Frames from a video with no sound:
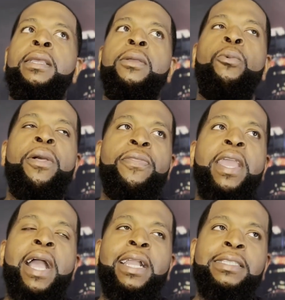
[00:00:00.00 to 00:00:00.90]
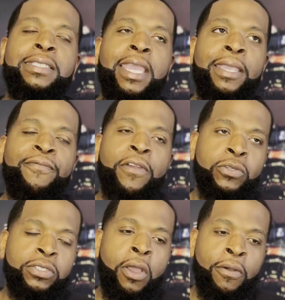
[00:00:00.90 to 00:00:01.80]
one thing I can say
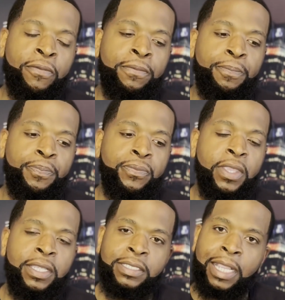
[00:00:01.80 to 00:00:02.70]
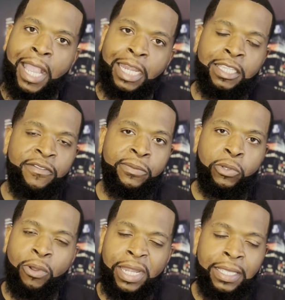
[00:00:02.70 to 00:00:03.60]
first off is I gotta give them
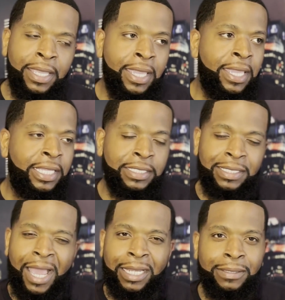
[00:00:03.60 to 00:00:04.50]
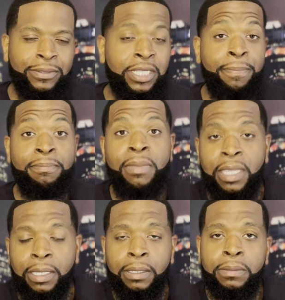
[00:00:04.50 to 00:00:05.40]
credit. It's not, to
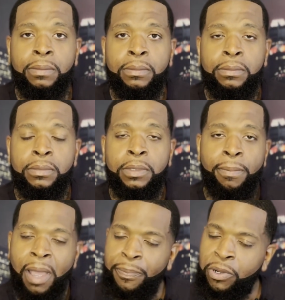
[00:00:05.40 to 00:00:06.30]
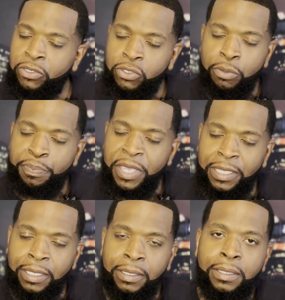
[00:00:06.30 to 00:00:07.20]
me, my personal
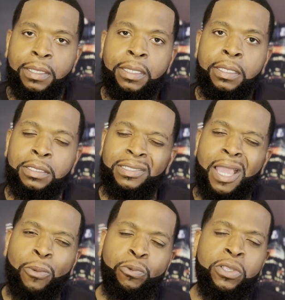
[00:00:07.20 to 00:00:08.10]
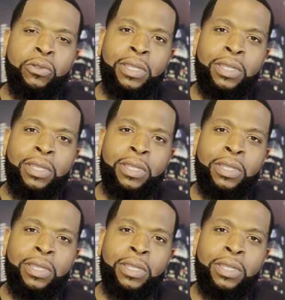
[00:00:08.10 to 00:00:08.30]
opinion, it's not real